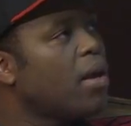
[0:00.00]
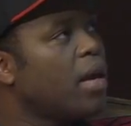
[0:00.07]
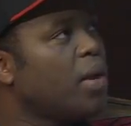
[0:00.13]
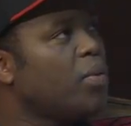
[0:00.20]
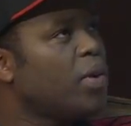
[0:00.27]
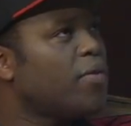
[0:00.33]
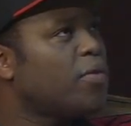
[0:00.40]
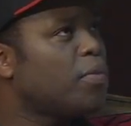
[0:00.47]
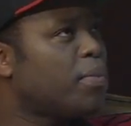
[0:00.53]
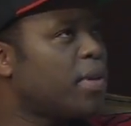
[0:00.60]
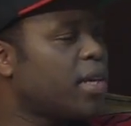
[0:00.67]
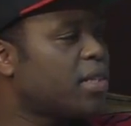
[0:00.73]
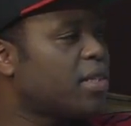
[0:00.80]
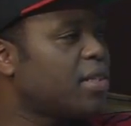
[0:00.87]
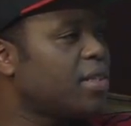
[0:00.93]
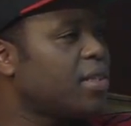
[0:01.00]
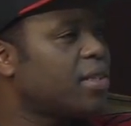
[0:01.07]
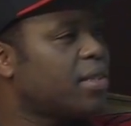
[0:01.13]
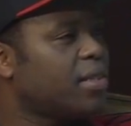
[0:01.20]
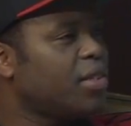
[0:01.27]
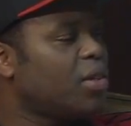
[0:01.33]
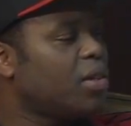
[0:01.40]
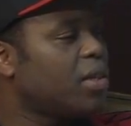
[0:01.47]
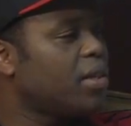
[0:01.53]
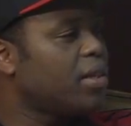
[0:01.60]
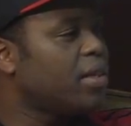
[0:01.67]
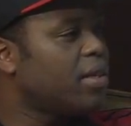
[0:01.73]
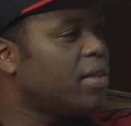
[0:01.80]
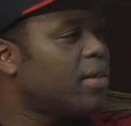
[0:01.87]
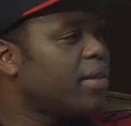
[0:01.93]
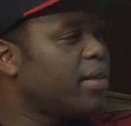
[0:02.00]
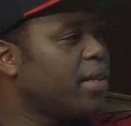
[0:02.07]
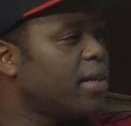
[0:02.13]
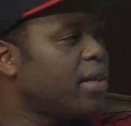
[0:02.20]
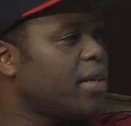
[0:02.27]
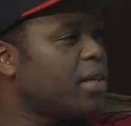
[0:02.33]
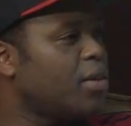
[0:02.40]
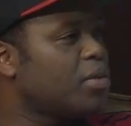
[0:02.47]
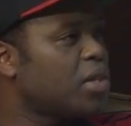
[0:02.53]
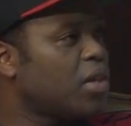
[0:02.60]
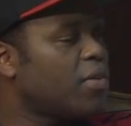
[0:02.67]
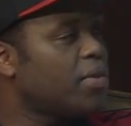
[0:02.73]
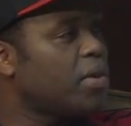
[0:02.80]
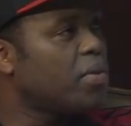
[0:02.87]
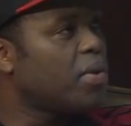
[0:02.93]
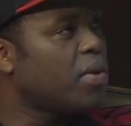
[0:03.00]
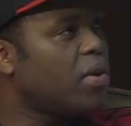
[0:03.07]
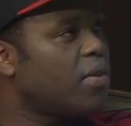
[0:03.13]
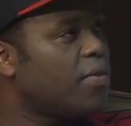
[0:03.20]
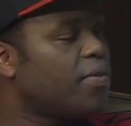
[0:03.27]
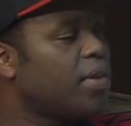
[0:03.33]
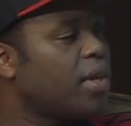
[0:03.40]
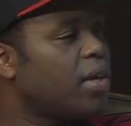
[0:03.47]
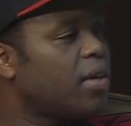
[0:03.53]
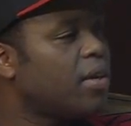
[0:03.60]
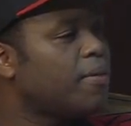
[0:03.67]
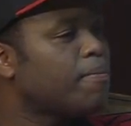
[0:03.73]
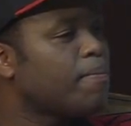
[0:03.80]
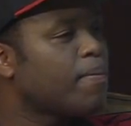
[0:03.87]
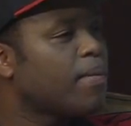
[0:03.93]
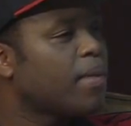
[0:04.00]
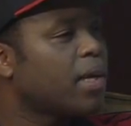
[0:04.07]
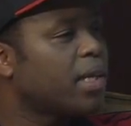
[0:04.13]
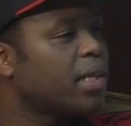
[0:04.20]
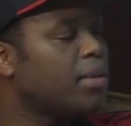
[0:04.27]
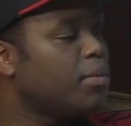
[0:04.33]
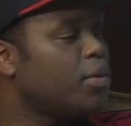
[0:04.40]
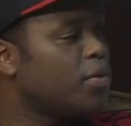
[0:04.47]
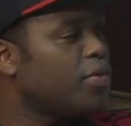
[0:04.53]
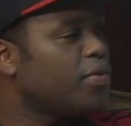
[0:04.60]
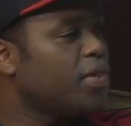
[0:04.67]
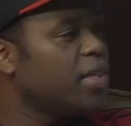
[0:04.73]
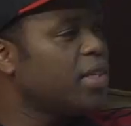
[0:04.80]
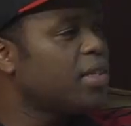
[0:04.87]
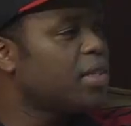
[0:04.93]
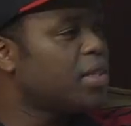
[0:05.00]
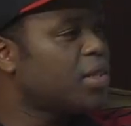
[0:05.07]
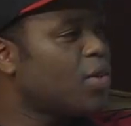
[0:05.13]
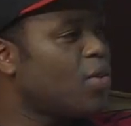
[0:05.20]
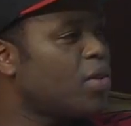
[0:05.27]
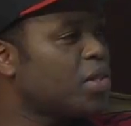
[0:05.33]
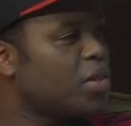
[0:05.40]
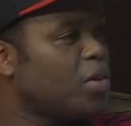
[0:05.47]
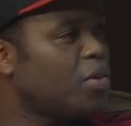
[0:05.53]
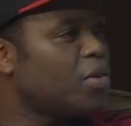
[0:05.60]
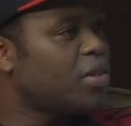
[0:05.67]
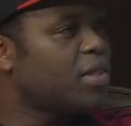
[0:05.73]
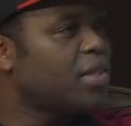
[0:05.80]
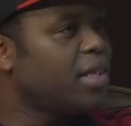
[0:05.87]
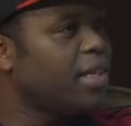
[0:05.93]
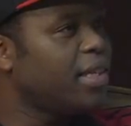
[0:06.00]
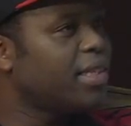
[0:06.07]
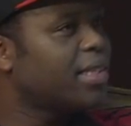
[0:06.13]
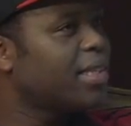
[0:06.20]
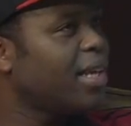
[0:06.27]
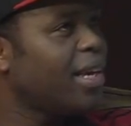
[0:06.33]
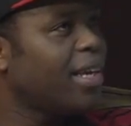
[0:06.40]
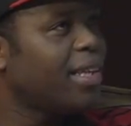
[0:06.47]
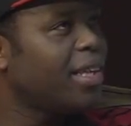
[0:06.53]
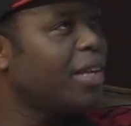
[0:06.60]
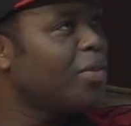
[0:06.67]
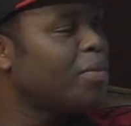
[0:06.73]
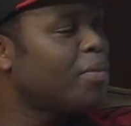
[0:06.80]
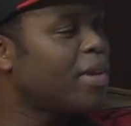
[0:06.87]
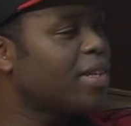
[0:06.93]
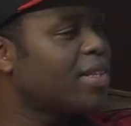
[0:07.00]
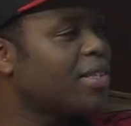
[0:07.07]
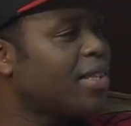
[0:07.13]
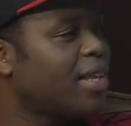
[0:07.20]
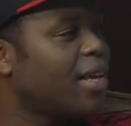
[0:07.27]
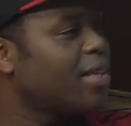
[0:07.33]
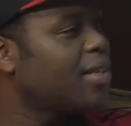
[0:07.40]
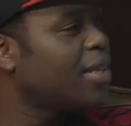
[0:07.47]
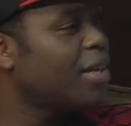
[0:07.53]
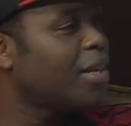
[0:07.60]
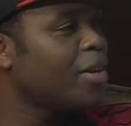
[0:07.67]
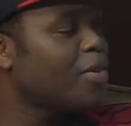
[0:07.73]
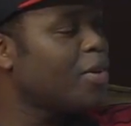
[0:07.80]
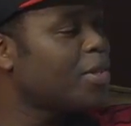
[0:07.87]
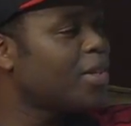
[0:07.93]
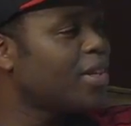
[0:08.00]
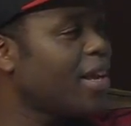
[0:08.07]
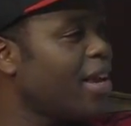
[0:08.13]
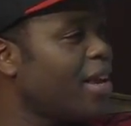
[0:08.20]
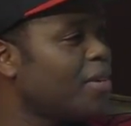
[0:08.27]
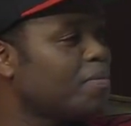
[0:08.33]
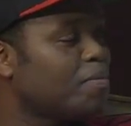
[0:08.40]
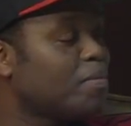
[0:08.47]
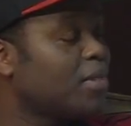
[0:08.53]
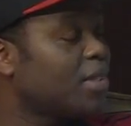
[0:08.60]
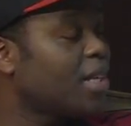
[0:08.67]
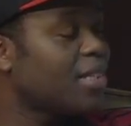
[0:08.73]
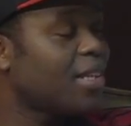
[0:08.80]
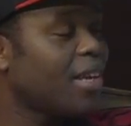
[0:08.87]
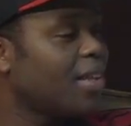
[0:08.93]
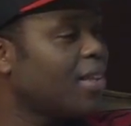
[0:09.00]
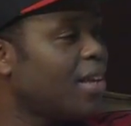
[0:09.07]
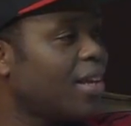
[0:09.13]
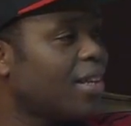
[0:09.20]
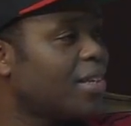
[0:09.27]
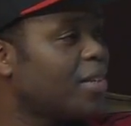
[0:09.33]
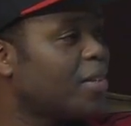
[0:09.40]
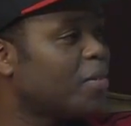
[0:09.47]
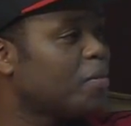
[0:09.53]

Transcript: and we have to practice, you know, the announcing of the movies, the songs, and all those things. And then we practiced that, and then I was on air just like that.